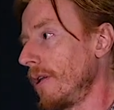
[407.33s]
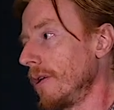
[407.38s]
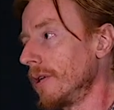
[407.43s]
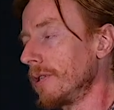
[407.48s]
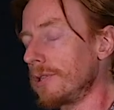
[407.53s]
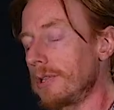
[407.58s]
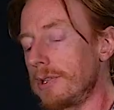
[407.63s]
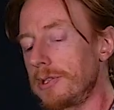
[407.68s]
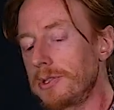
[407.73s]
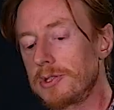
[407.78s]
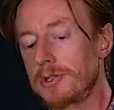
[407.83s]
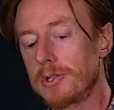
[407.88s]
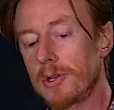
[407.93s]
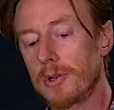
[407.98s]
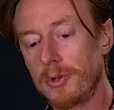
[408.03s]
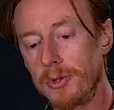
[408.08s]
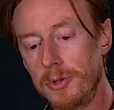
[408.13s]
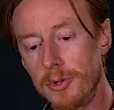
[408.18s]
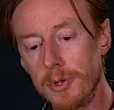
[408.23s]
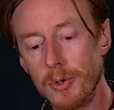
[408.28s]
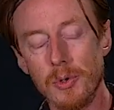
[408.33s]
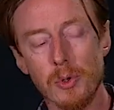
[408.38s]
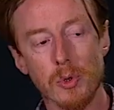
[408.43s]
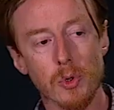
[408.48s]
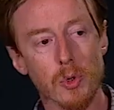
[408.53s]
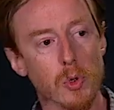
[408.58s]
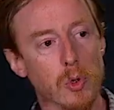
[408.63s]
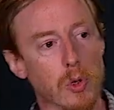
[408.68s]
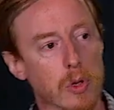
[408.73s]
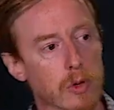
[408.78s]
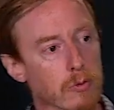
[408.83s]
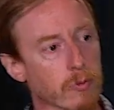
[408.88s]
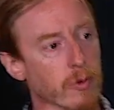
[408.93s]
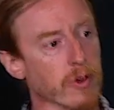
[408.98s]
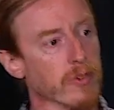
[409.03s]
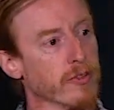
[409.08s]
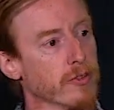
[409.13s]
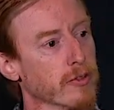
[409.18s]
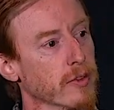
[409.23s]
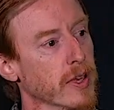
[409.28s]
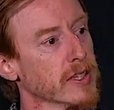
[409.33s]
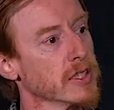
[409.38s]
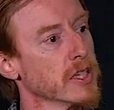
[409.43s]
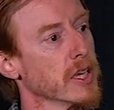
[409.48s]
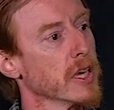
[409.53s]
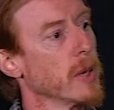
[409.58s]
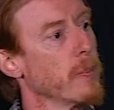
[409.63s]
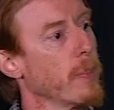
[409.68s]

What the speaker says: This is you reflecting